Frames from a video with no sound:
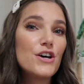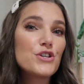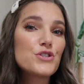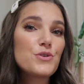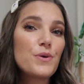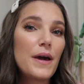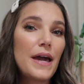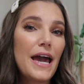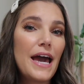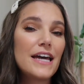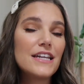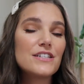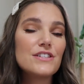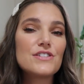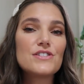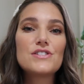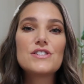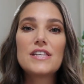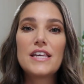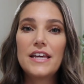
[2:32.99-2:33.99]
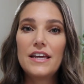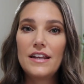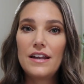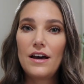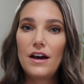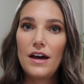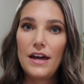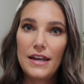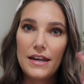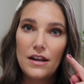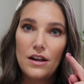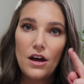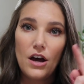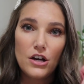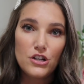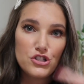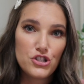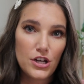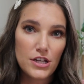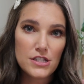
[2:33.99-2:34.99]
So I had to sit and
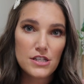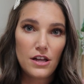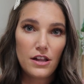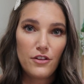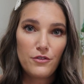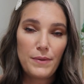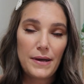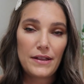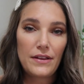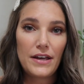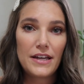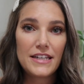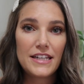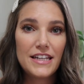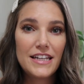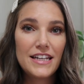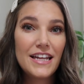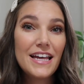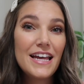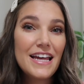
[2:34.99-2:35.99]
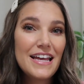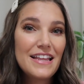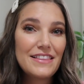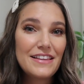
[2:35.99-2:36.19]
adjust all of my lighting.